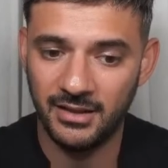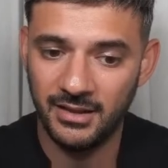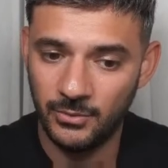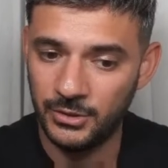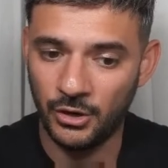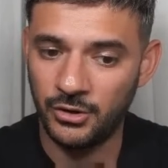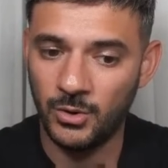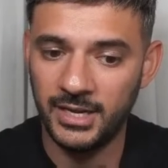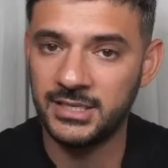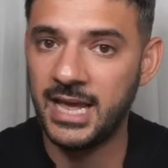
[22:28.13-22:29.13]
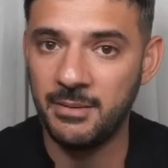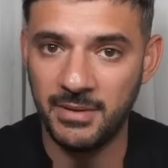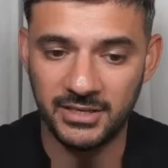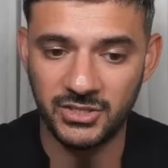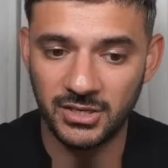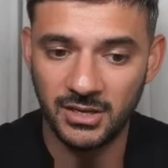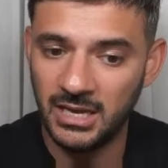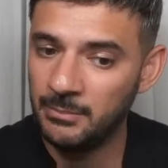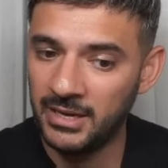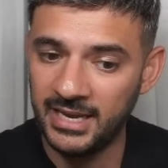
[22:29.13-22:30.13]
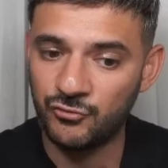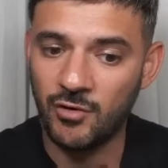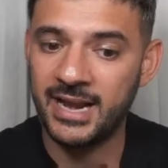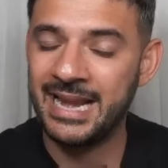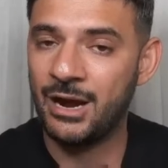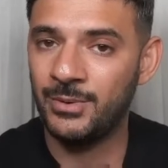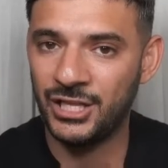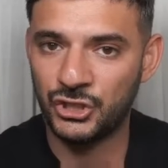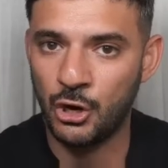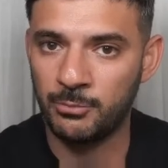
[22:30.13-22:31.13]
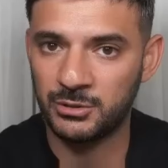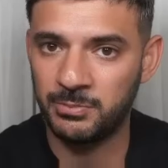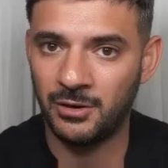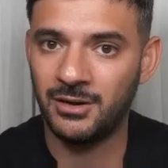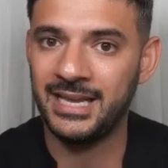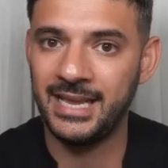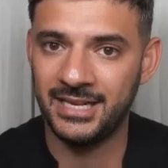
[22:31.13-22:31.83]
we don't know what his name is, but he's right now in the top spot. He is